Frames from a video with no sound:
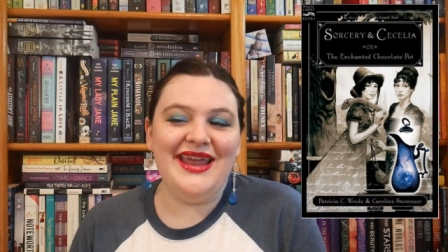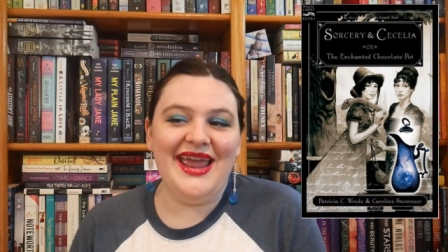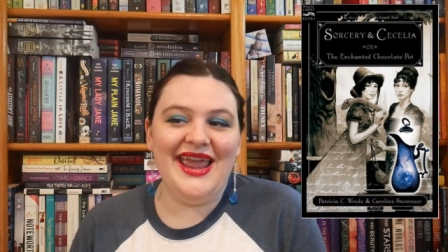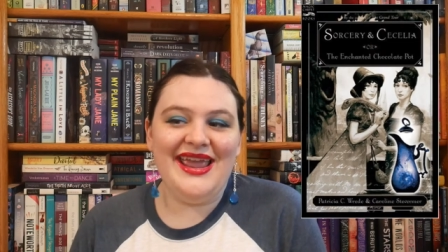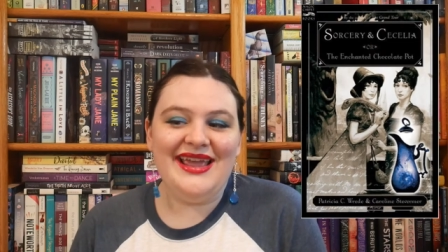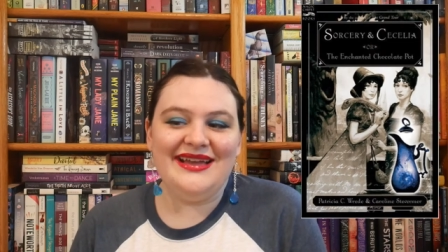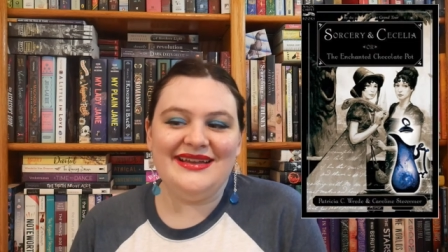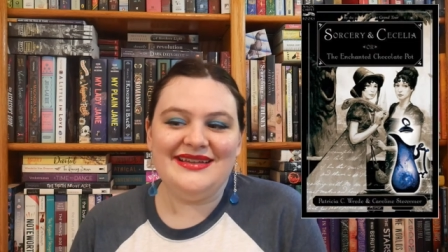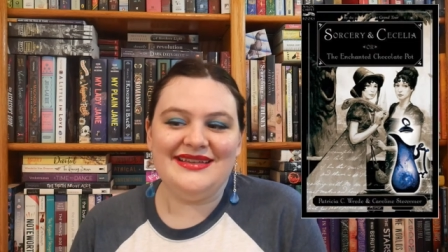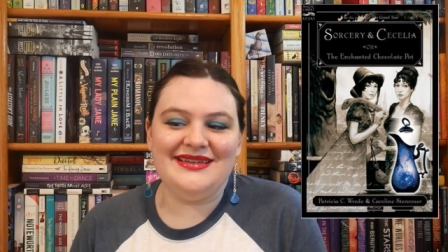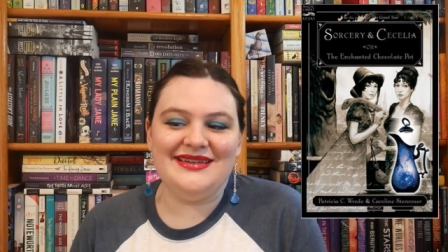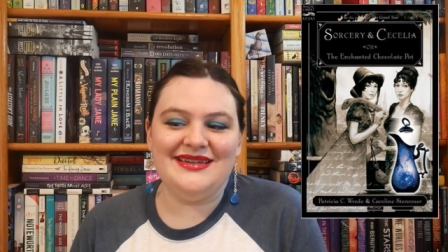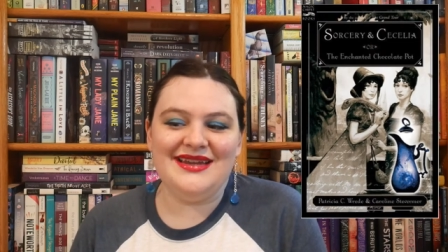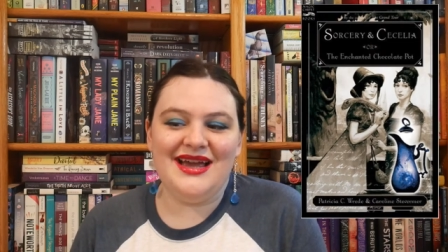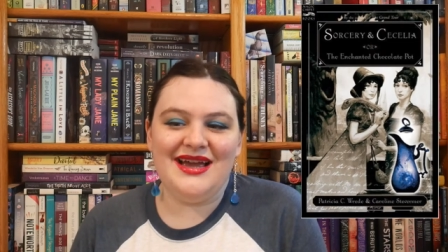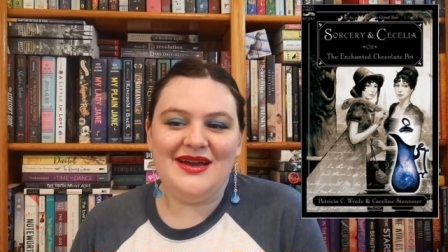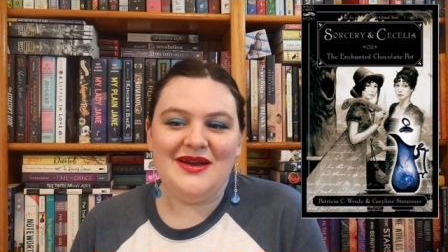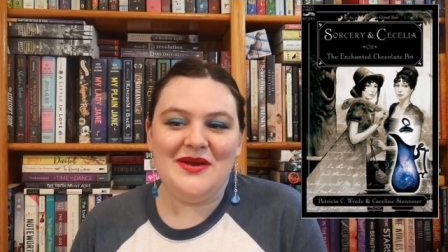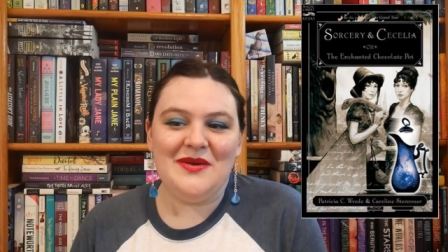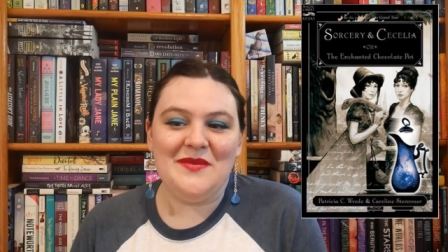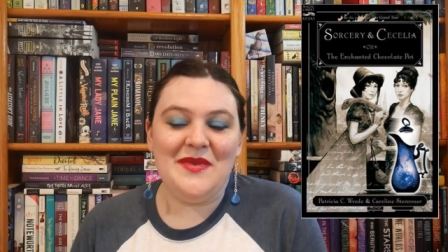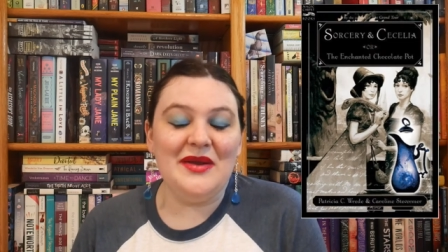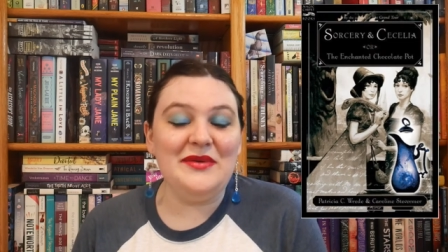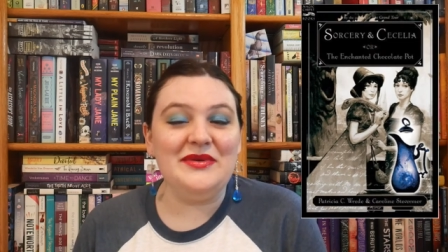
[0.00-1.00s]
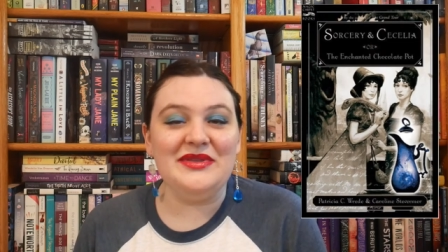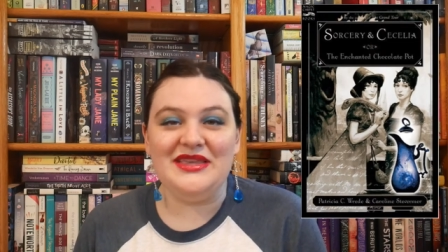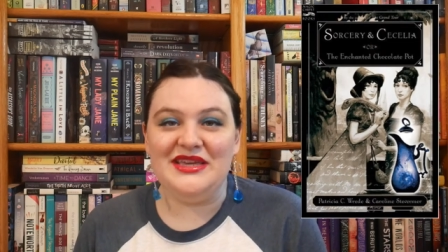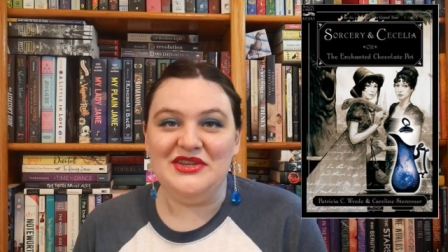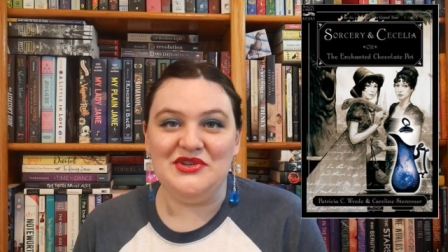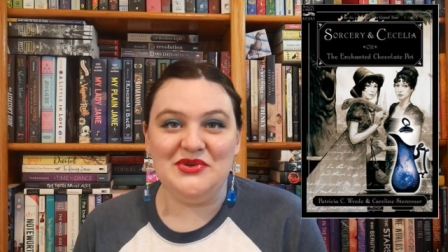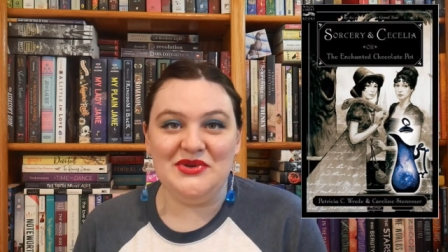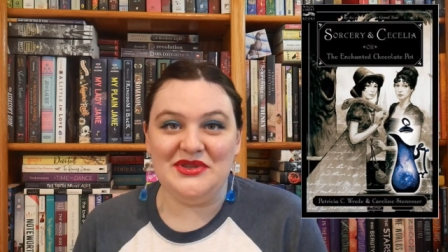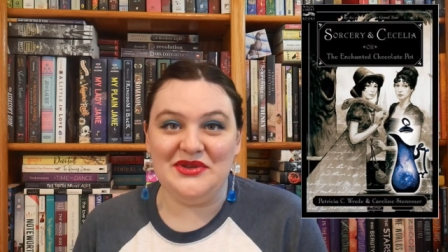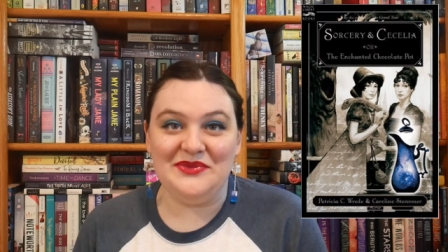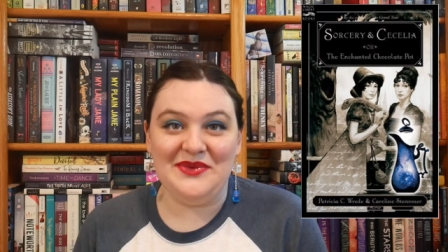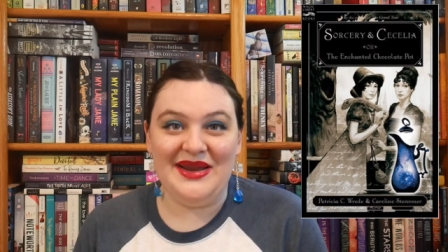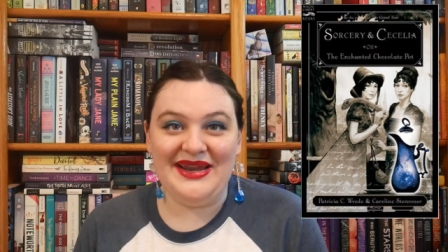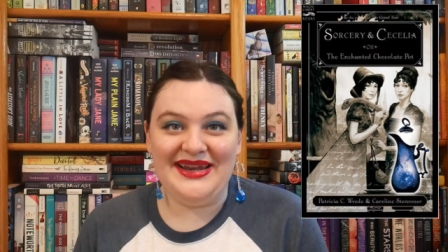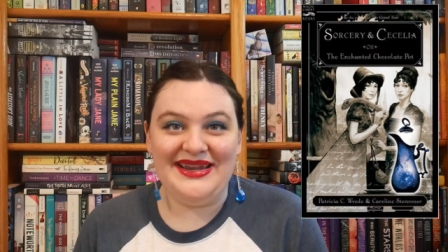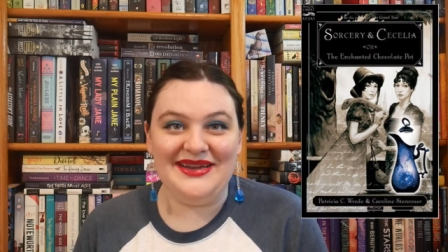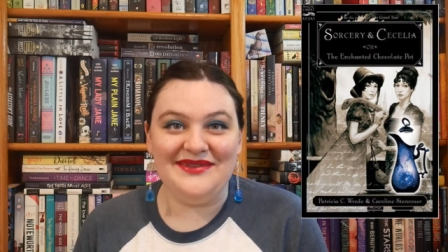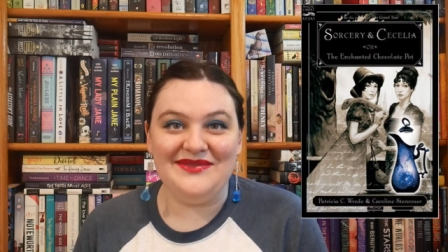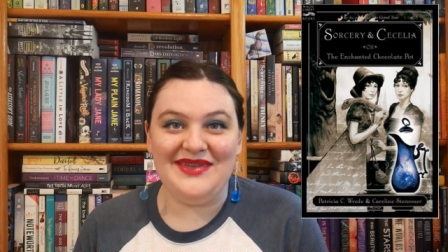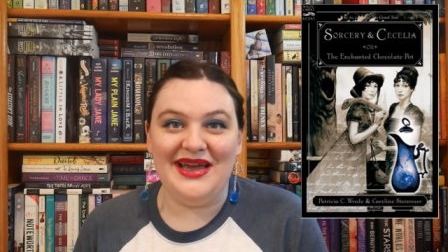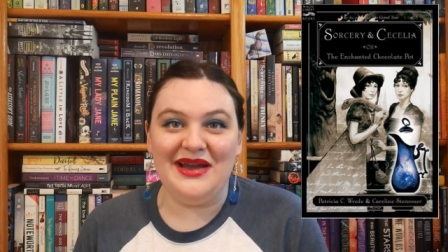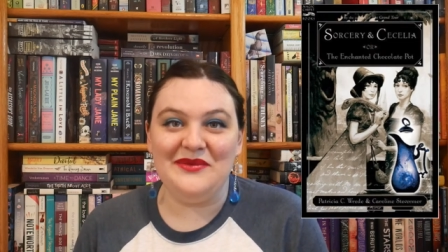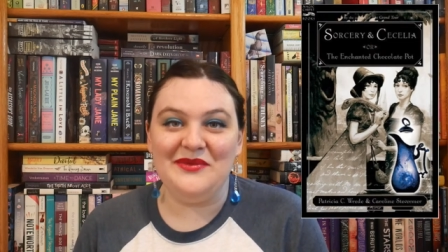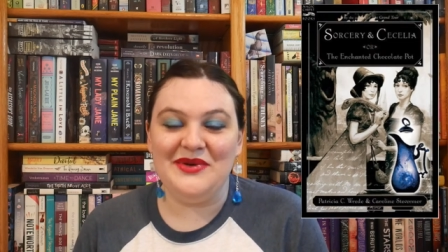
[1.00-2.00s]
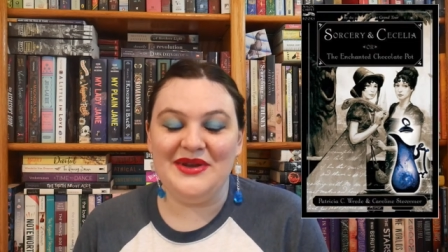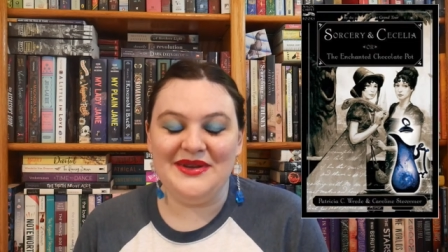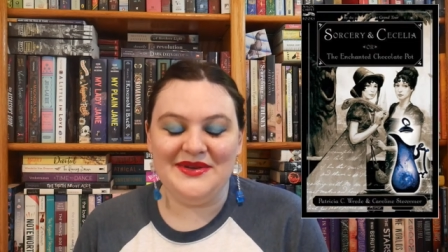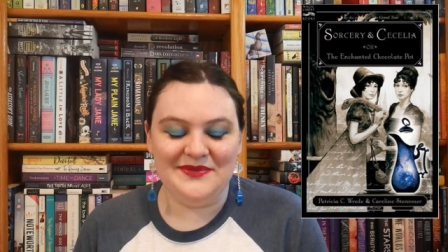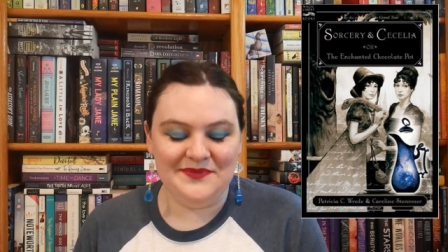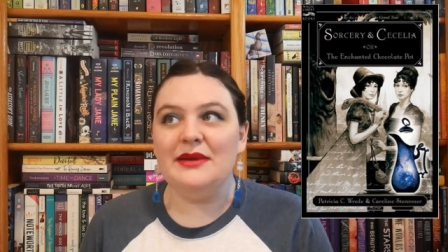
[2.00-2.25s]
and um, I really enjoy the writing of that one.